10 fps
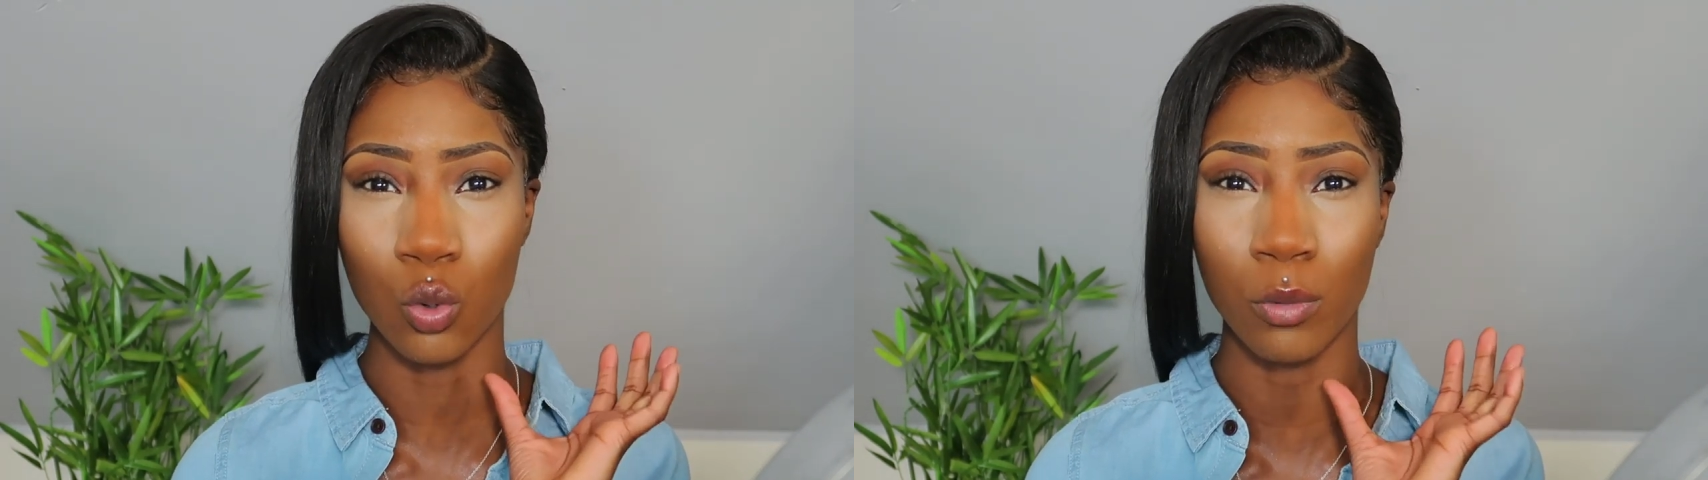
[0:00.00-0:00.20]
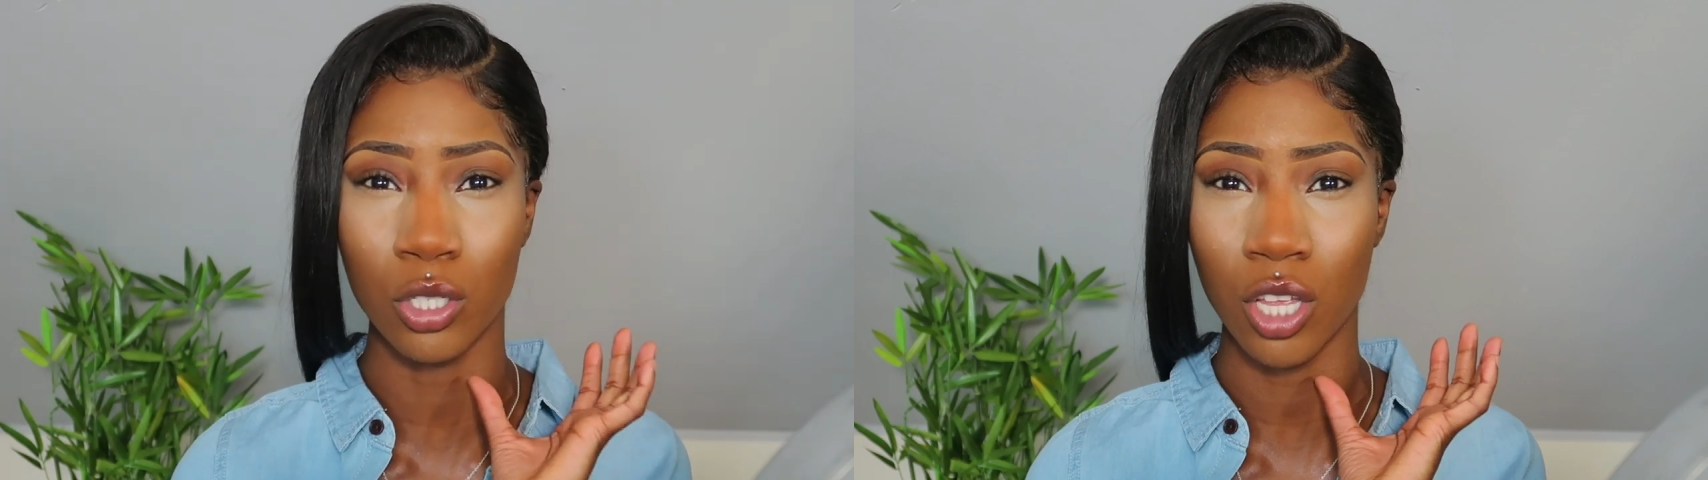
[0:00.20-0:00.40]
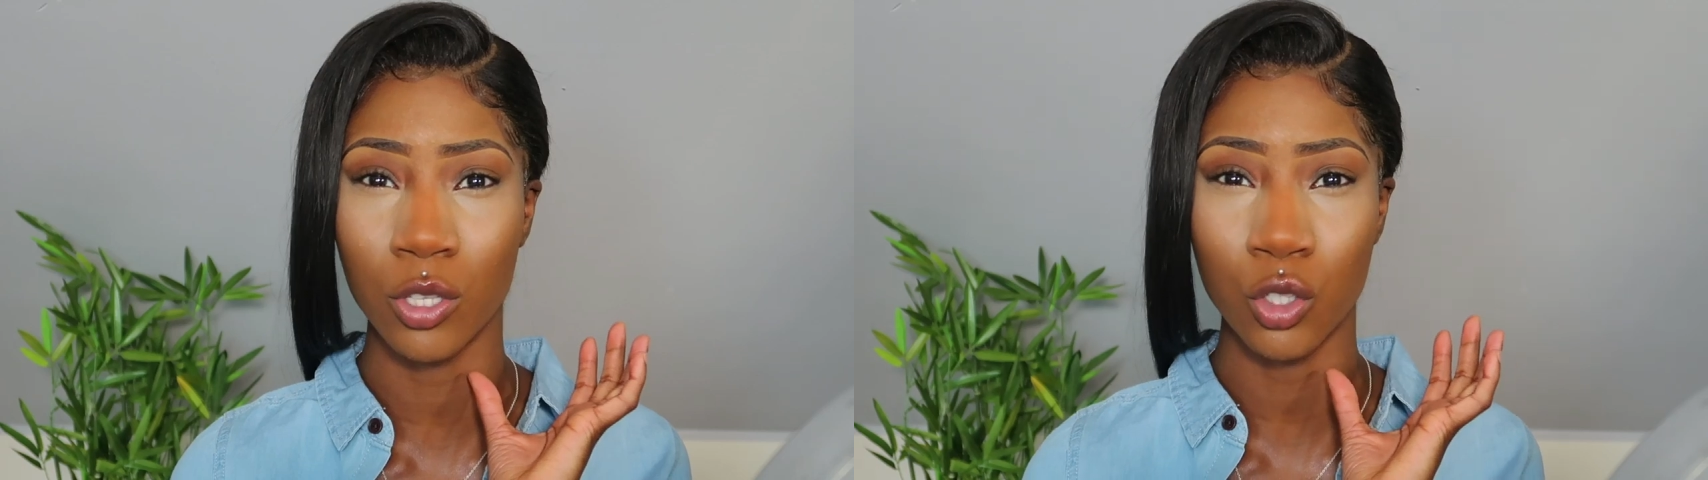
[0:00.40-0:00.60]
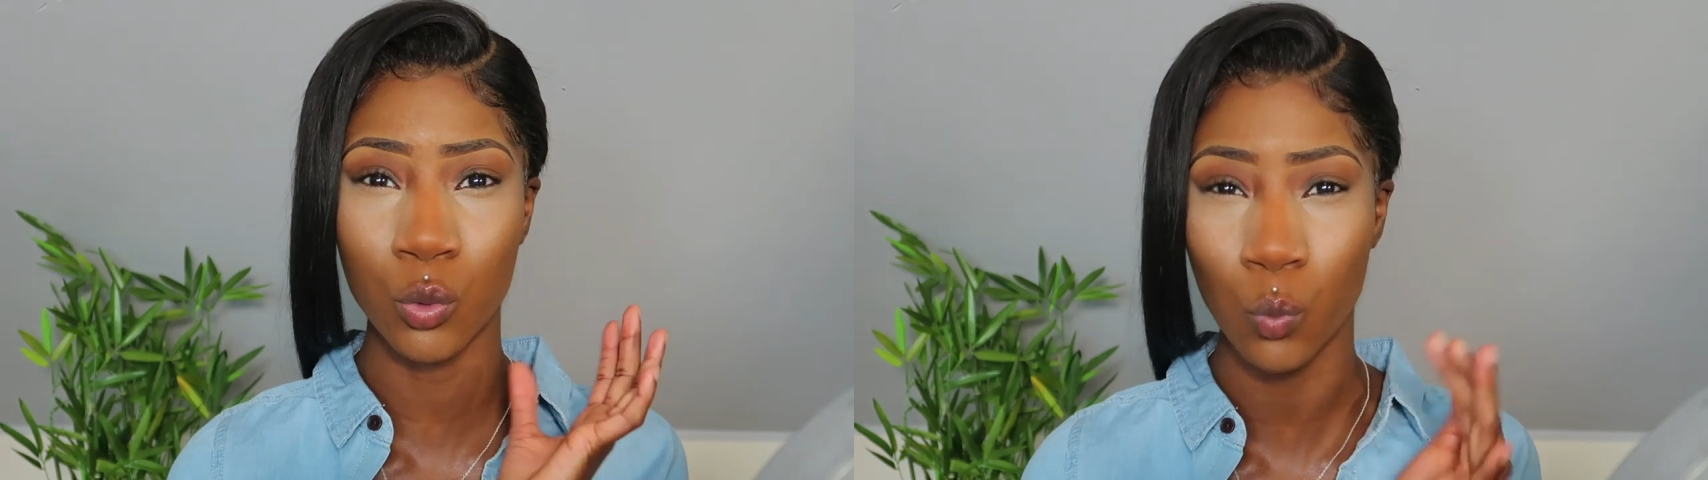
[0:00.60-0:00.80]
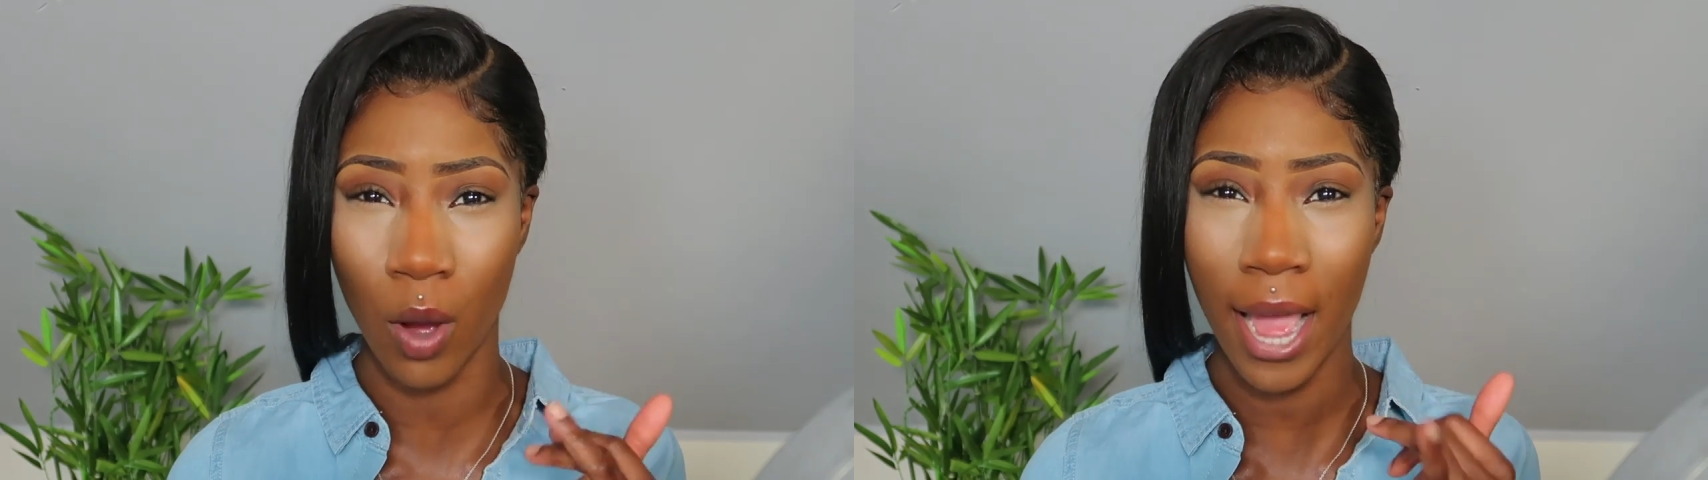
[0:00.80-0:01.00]
almost turned
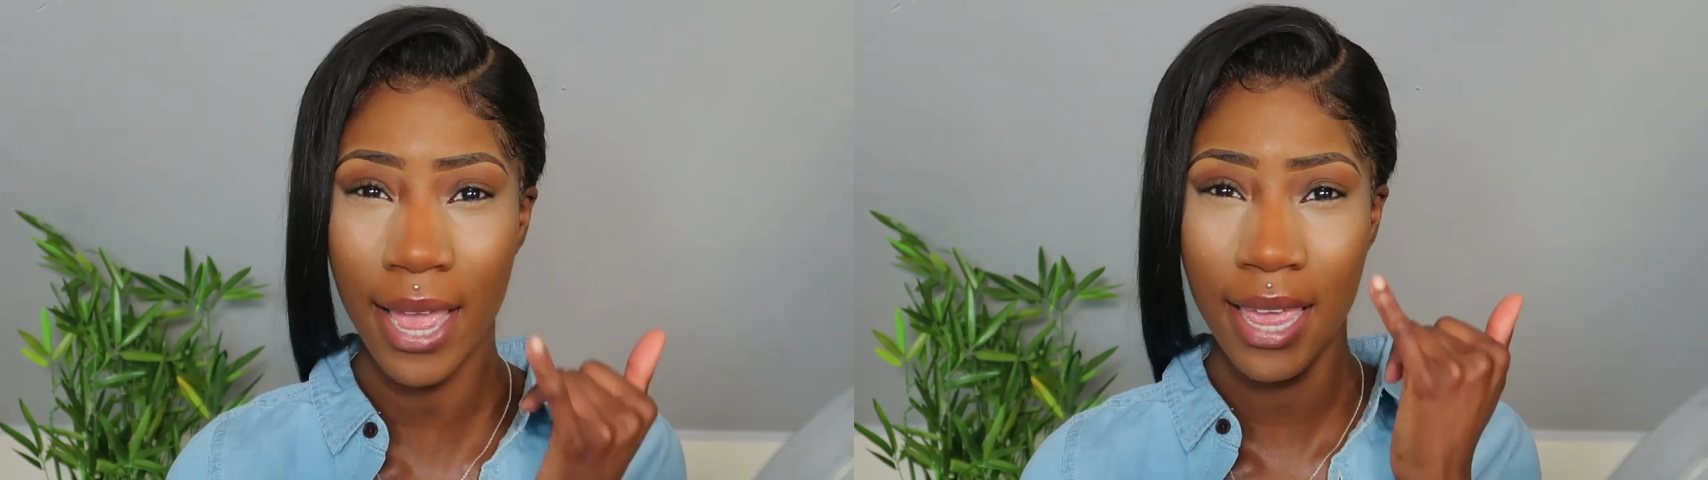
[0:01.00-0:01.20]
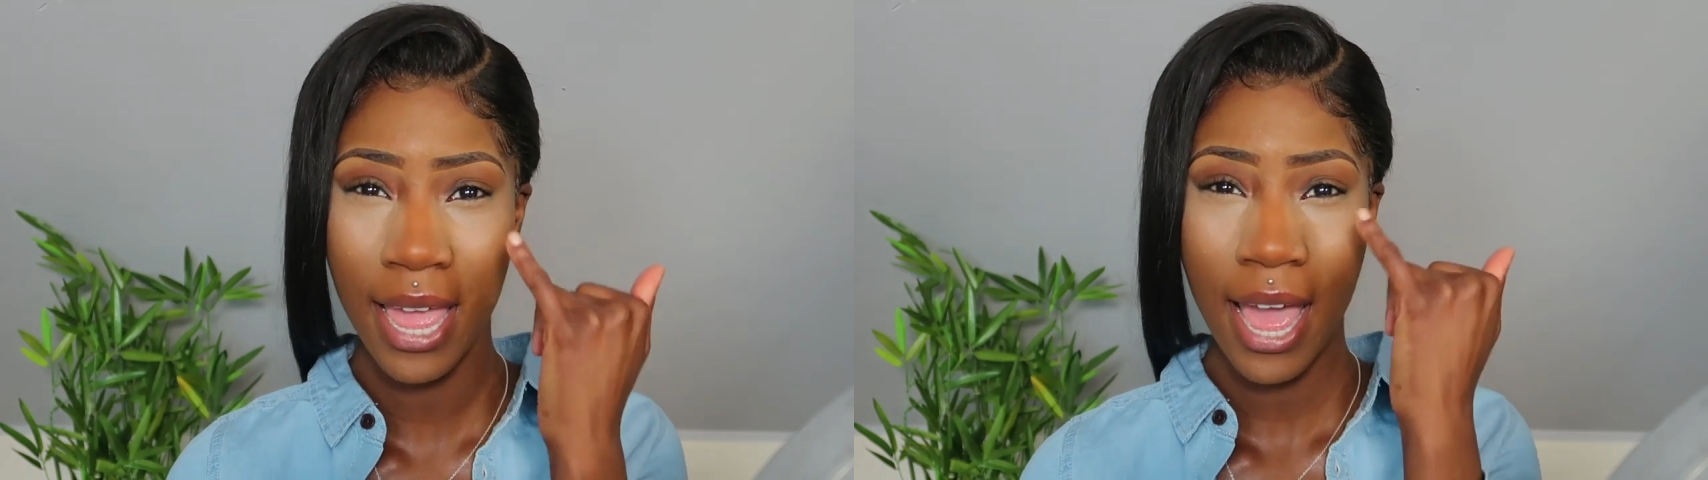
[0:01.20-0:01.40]
too white.